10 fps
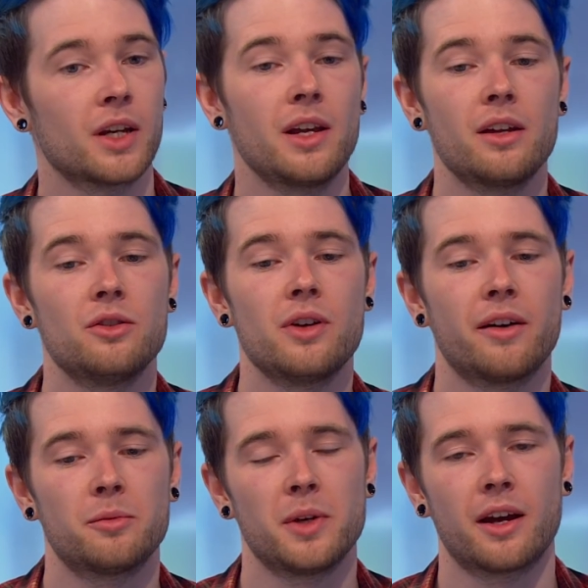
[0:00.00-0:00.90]
Yeah, you do
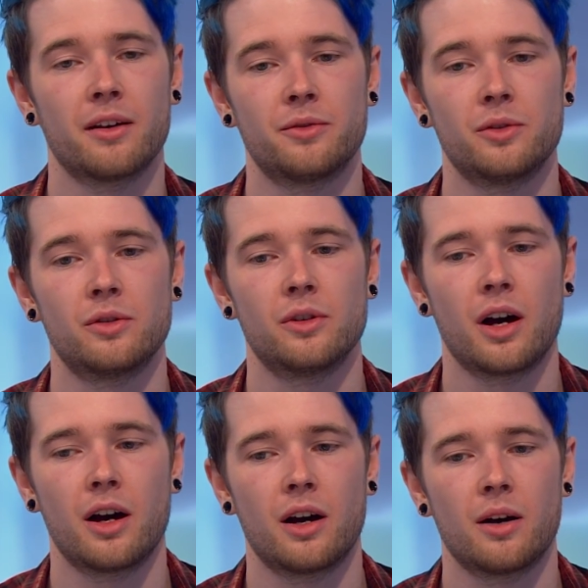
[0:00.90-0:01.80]
have to be careful.
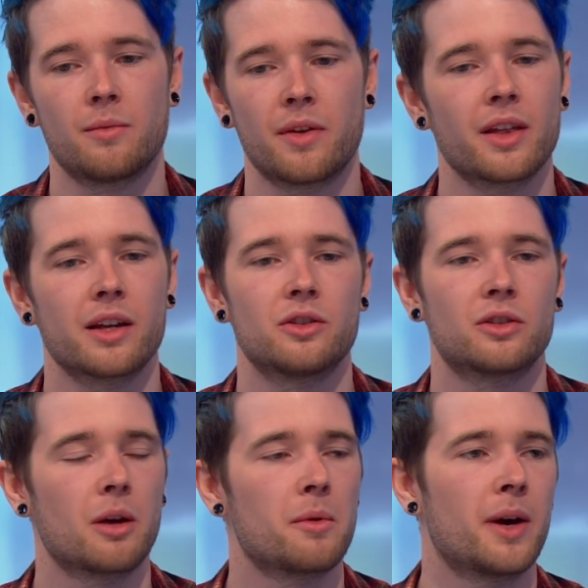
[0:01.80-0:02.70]
Um, I think that's
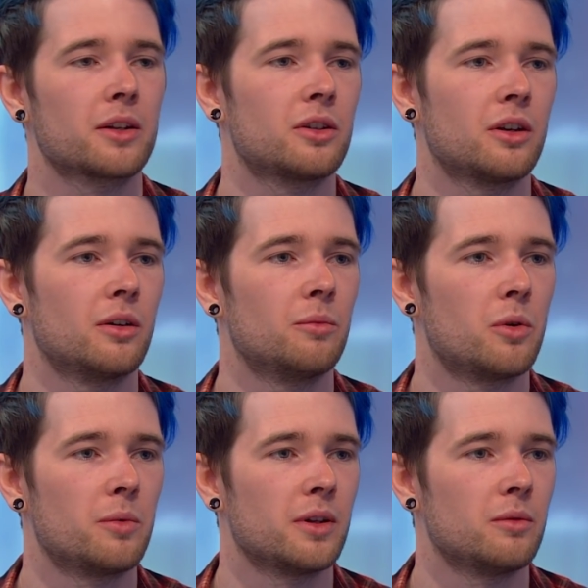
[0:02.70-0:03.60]
just coming back to
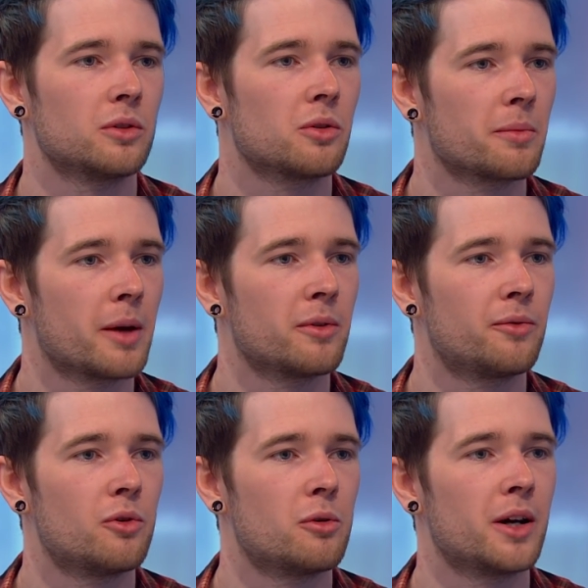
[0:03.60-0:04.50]
what we were talking about
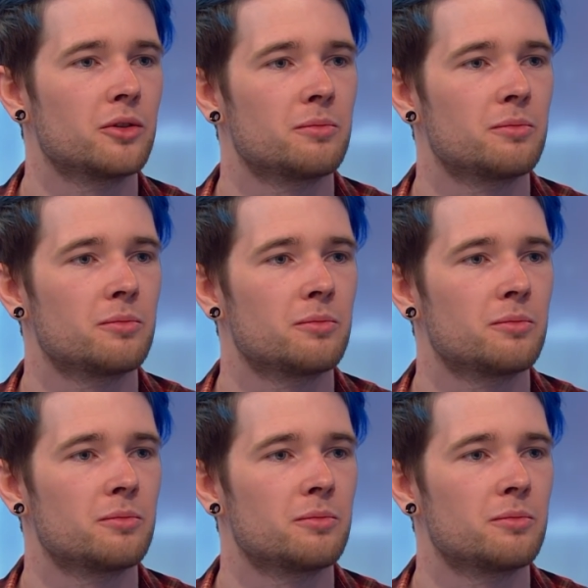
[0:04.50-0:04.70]
before, about mm.